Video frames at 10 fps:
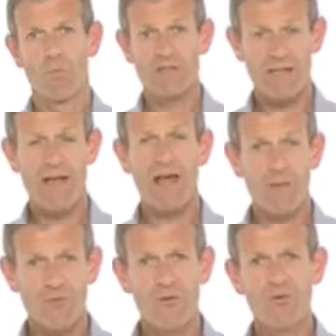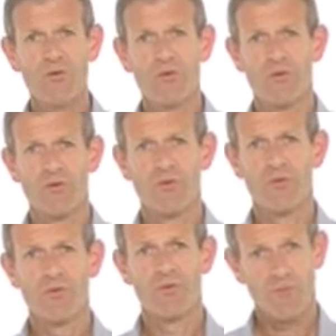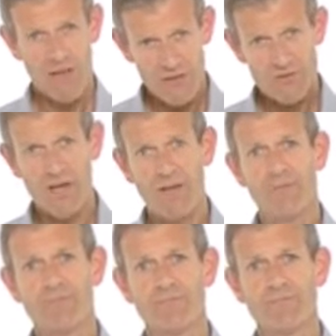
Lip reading: What does that add up to? The value chain.